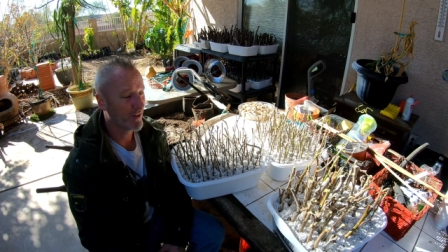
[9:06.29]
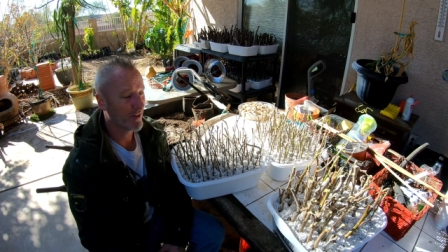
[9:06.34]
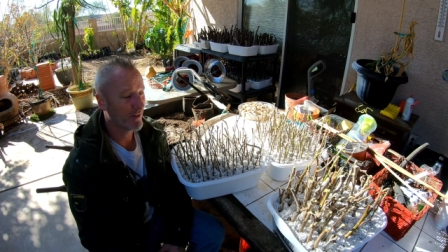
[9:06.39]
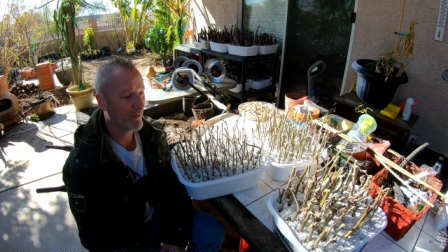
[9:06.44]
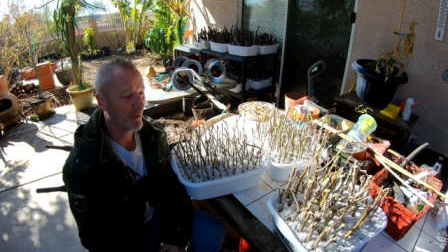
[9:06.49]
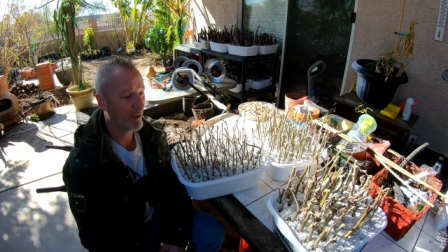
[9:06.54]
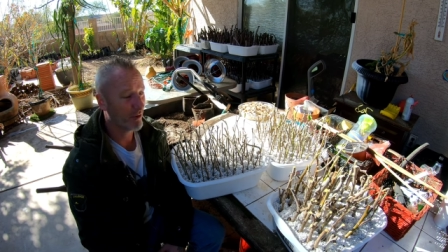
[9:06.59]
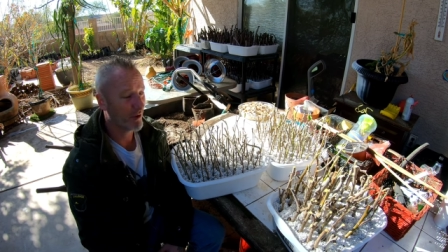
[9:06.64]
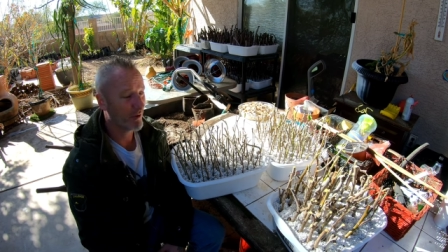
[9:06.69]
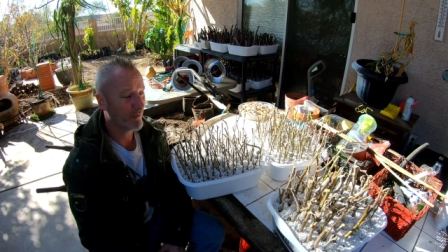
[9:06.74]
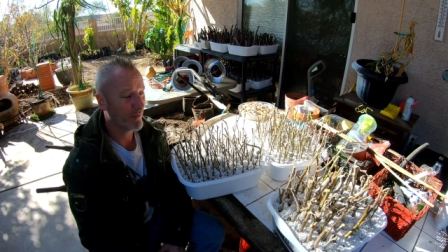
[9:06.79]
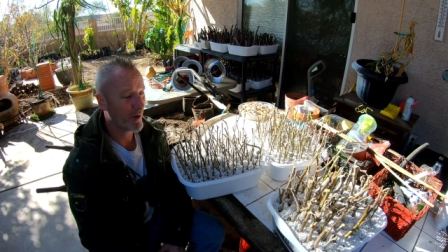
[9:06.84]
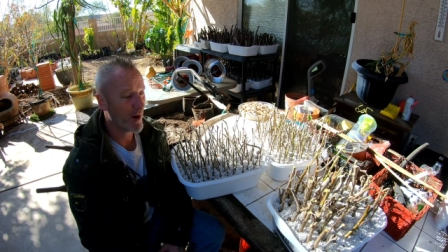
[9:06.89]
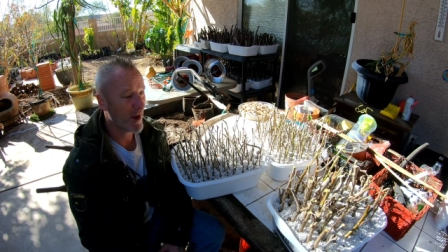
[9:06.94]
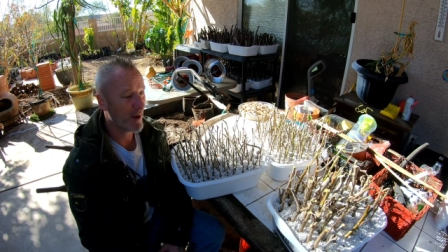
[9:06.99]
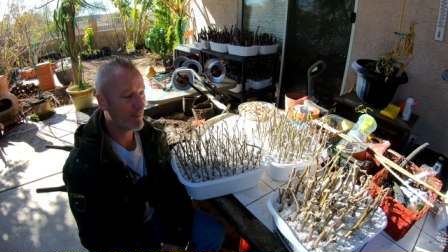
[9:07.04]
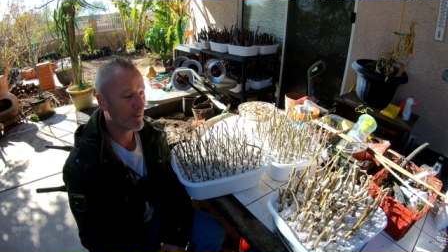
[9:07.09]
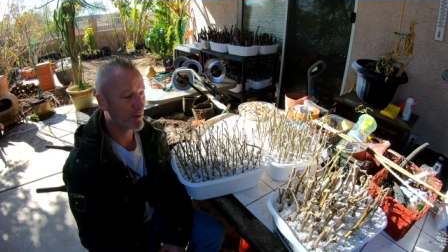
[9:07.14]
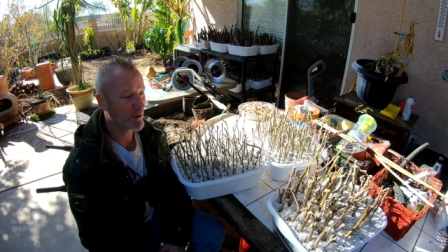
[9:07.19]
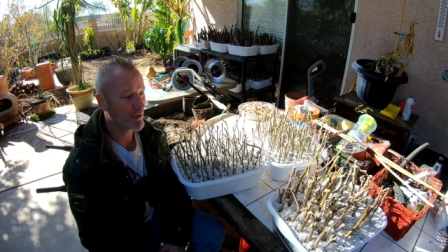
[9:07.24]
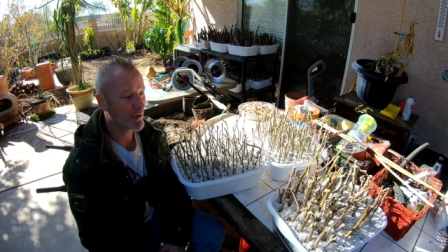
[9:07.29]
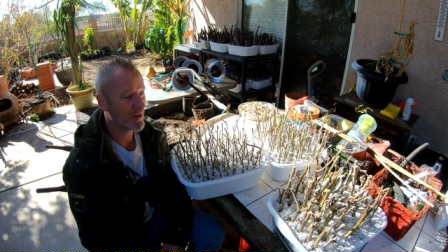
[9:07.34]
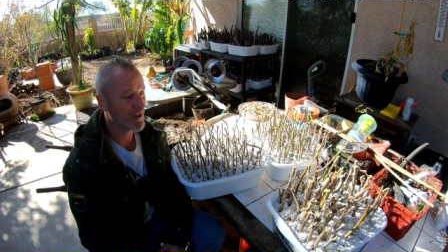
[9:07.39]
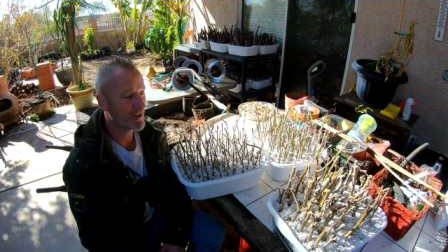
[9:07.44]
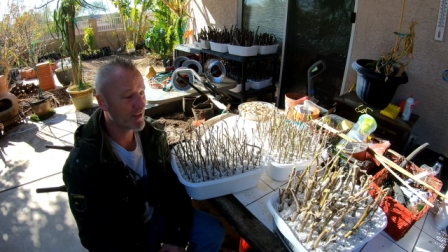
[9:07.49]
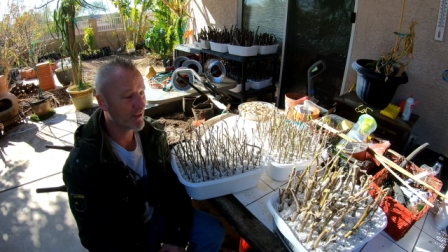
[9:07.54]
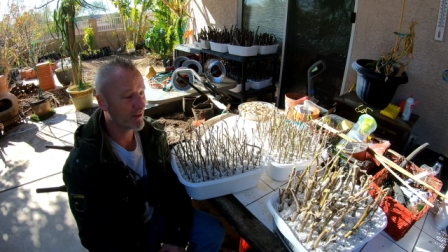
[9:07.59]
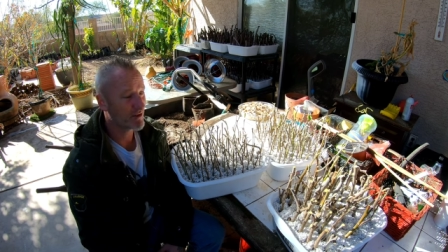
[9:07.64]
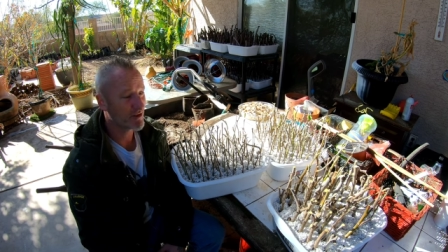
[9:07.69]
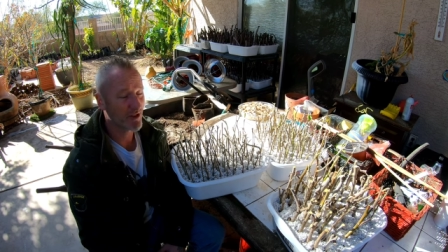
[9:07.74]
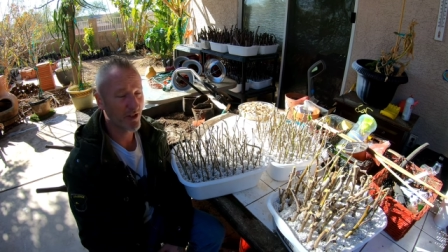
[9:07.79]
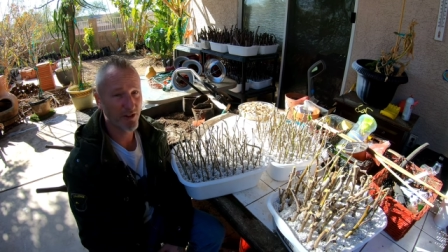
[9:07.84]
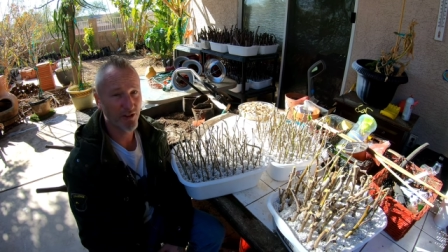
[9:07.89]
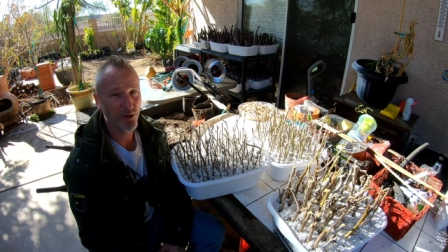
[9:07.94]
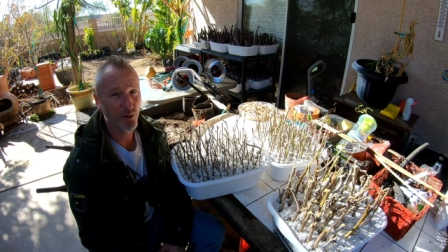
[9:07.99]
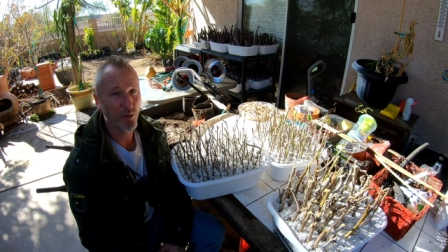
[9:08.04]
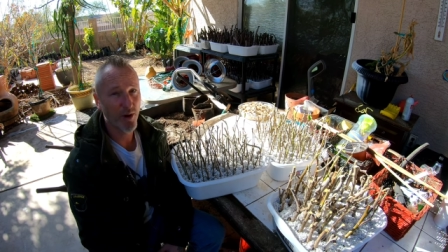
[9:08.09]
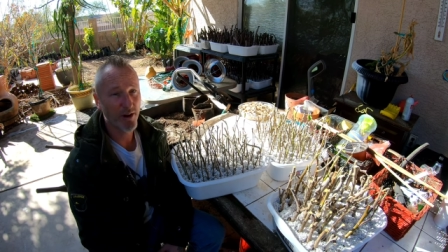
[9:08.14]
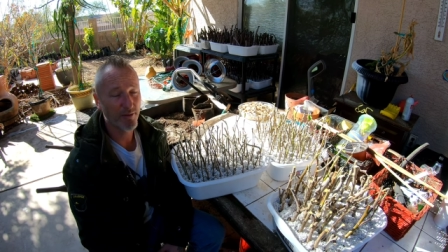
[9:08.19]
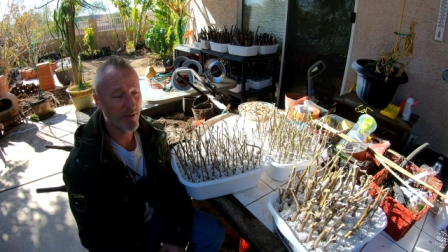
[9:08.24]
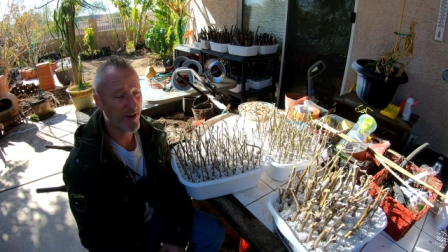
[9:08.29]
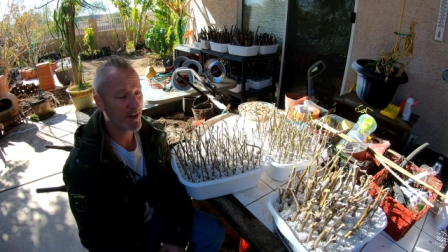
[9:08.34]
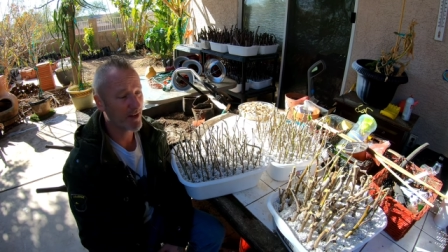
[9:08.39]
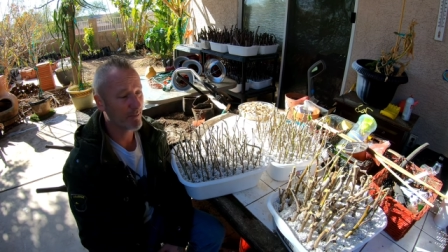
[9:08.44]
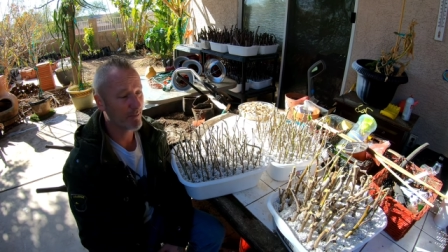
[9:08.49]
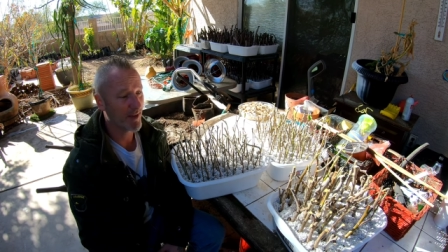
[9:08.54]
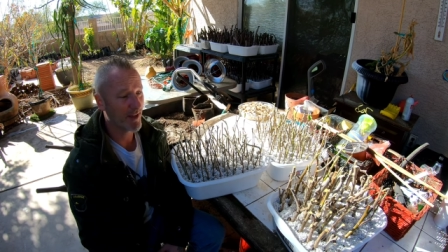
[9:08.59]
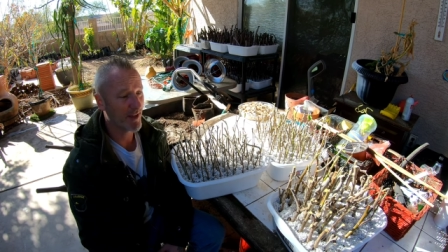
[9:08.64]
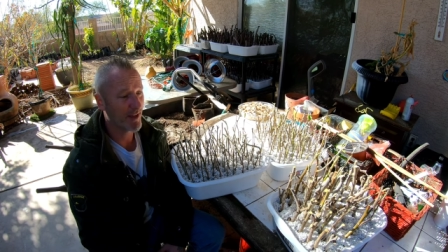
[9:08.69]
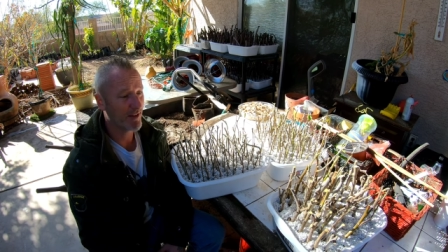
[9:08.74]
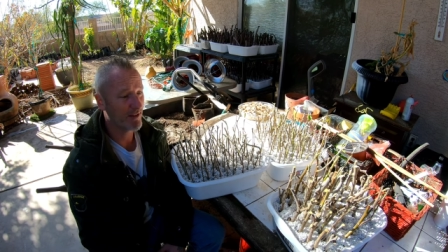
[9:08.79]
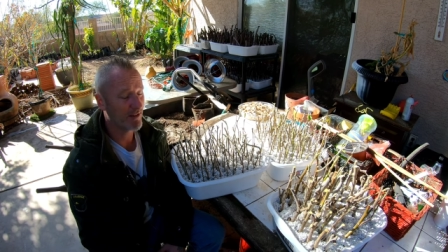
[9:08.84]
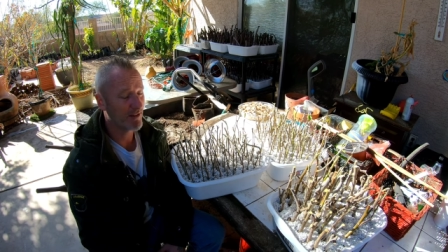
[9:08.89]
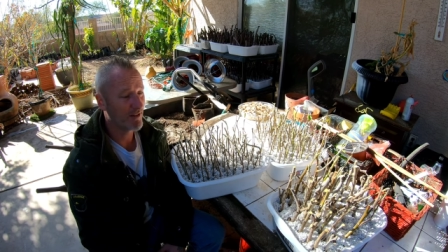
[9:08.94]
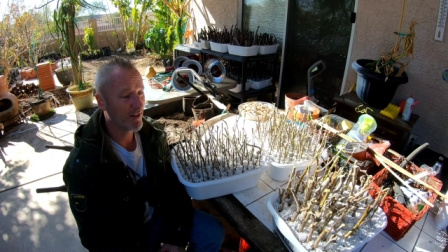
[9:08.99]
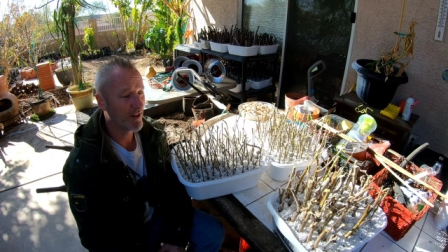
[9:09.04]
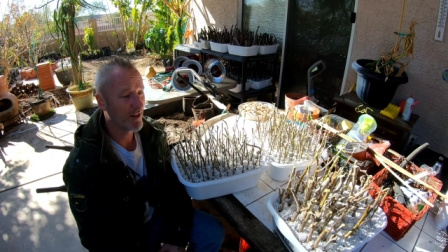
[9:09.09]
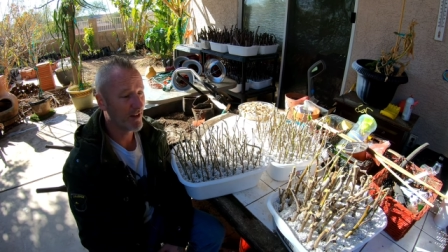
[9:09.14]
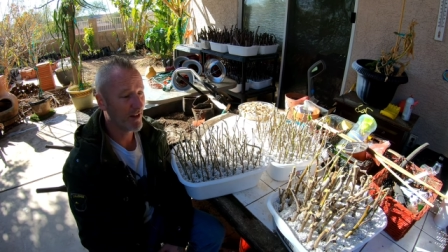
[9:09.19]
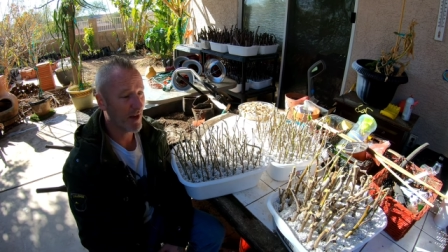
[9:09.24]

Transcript: if you're looking for apple trees, those are the two I recommend.